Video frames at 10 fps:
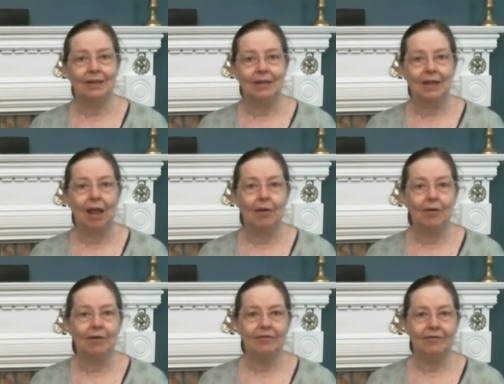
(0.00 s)
and how
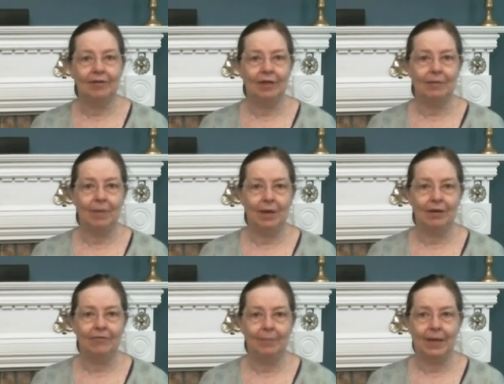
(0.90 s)
hurtful it might
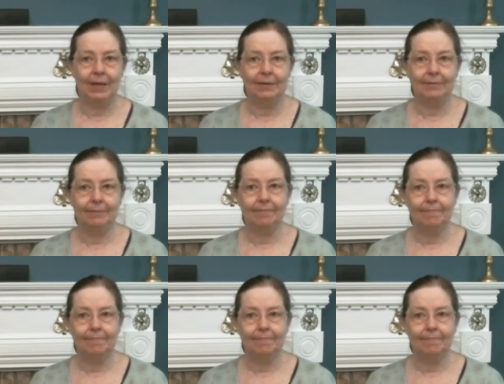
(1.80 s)
have been?